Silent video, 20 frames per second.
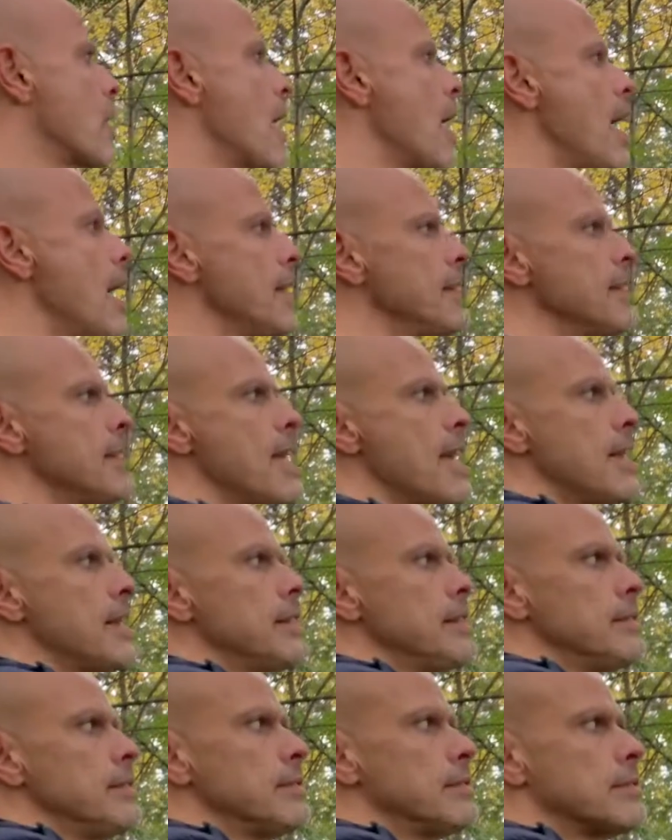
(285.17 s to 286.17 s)
And
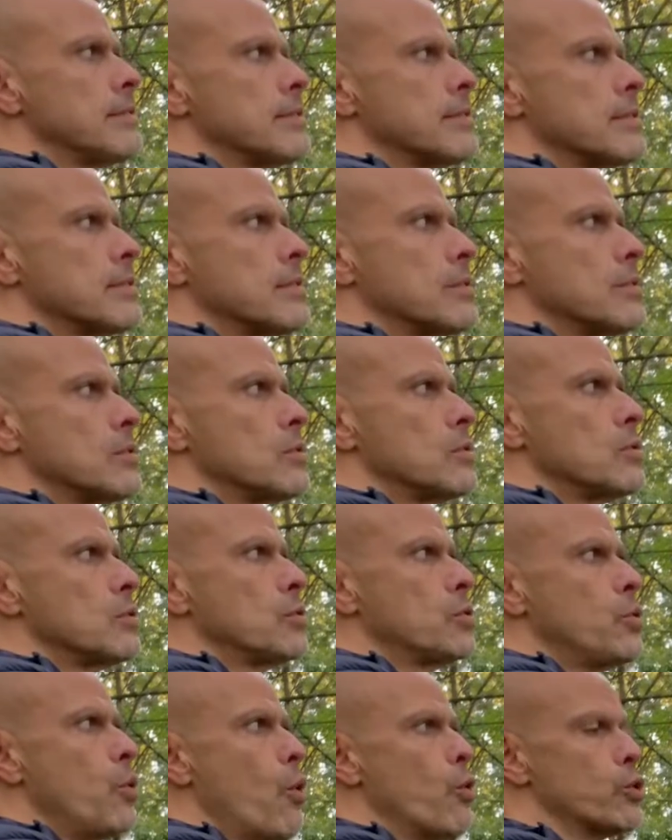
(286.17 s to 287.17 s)
then
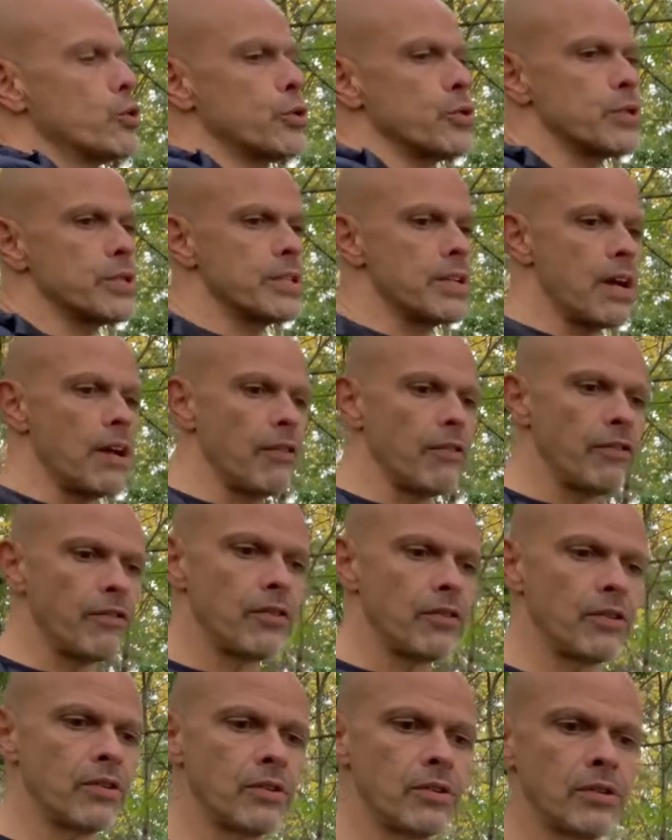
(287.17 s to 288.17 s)
talk to yourself.
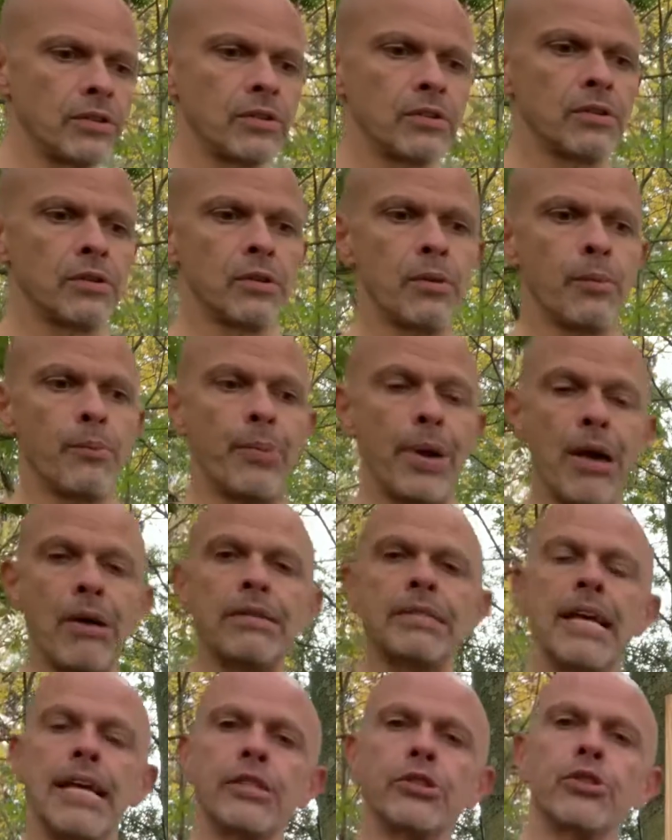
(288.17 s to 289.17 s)
Pay
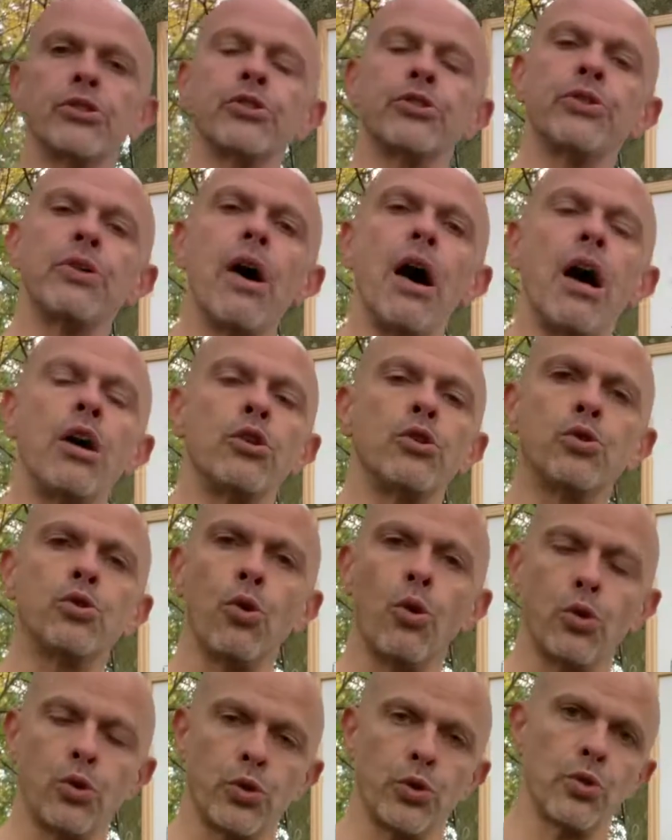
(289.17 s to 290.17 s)
attention to how you
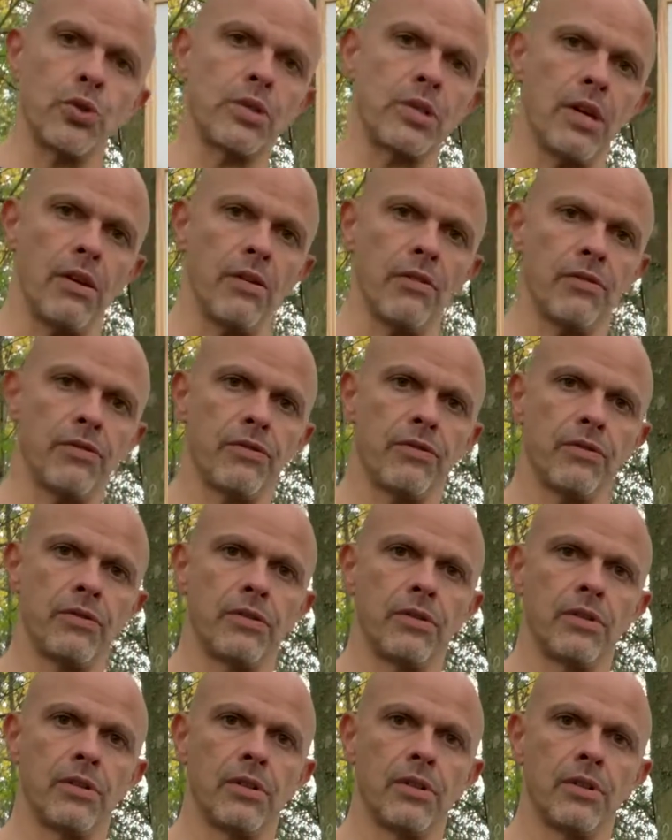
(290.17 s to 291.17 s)
talk to yourself.
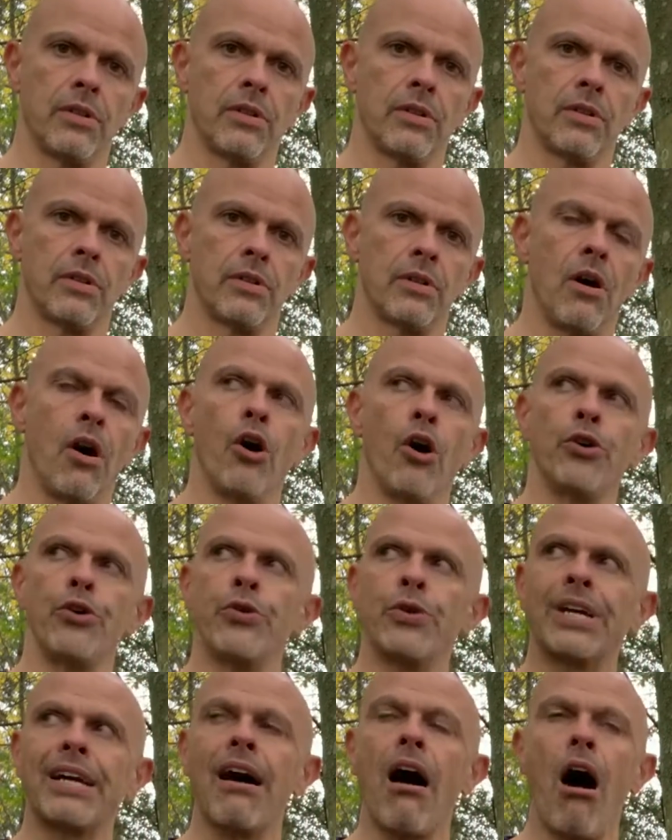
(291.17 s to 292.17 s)
Are you
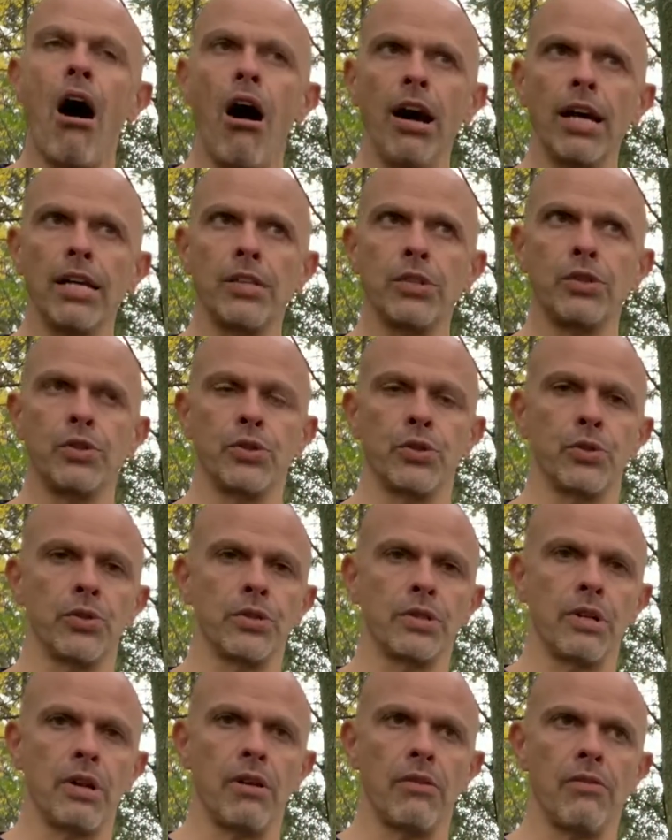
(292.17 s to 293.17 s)
kind to
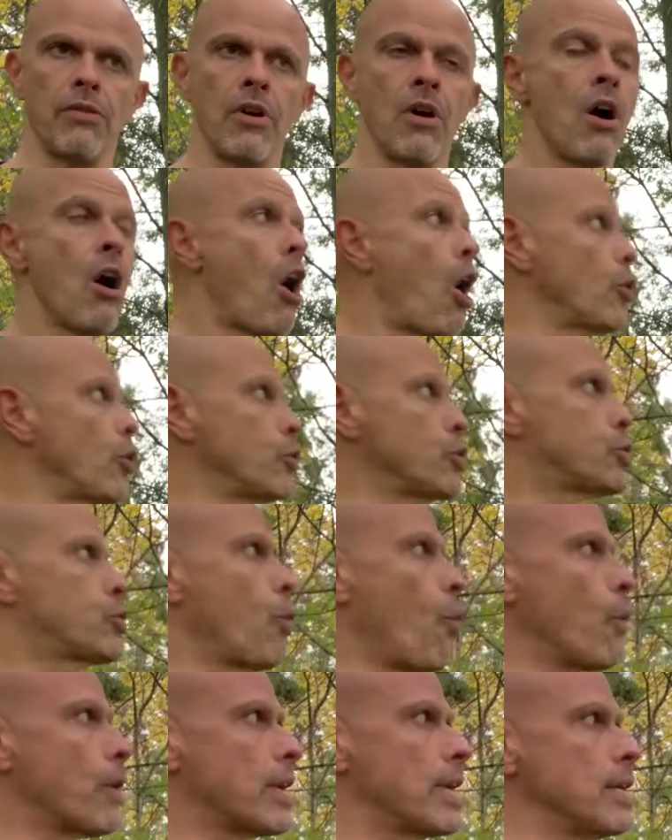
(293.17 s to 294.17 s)
yourself? Are you
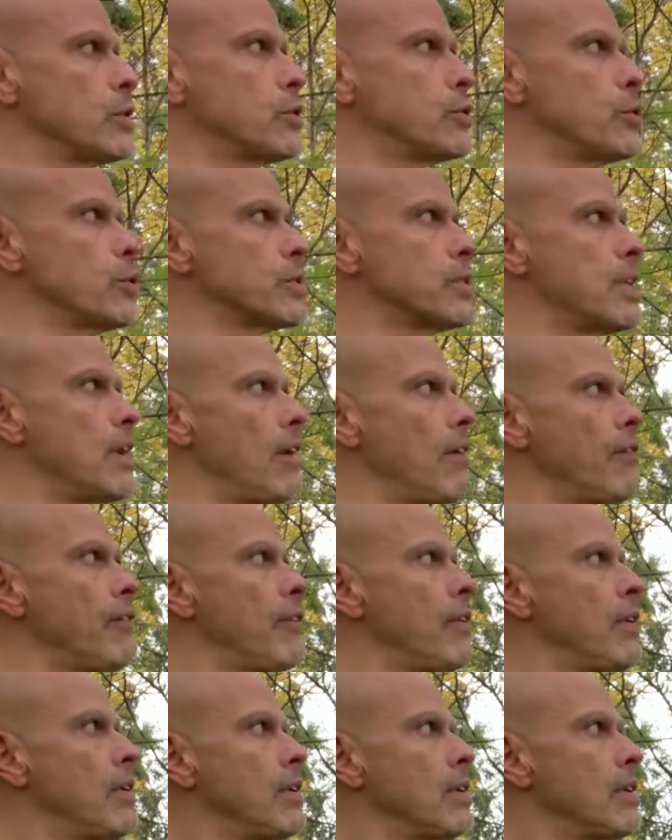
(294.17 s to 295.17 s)
talking to yourself
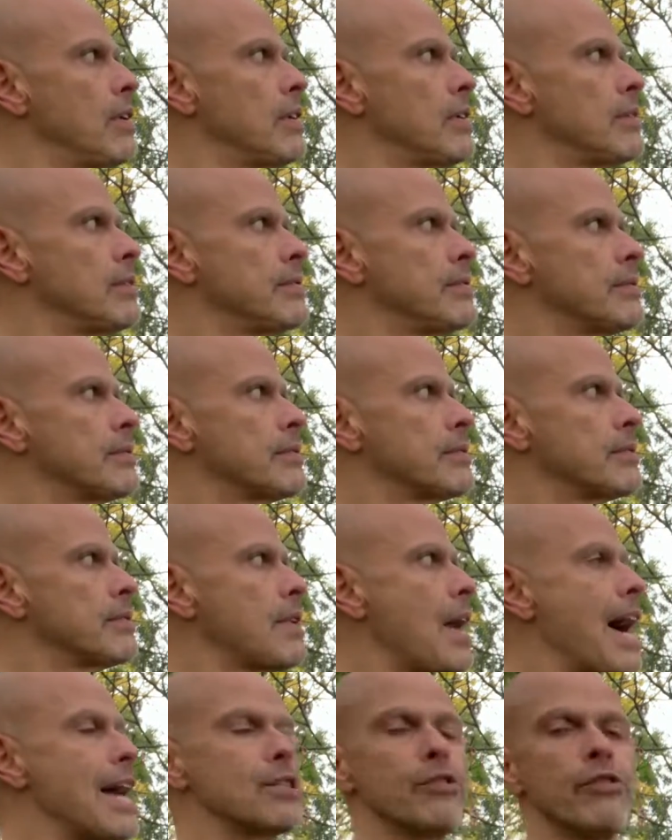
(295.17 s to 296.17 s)

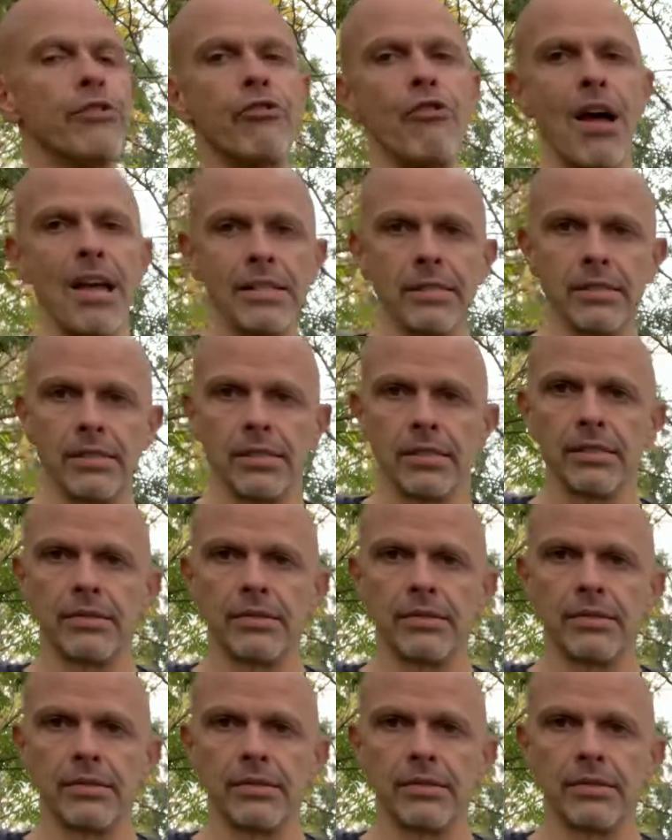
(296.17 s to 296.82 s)
as a friend?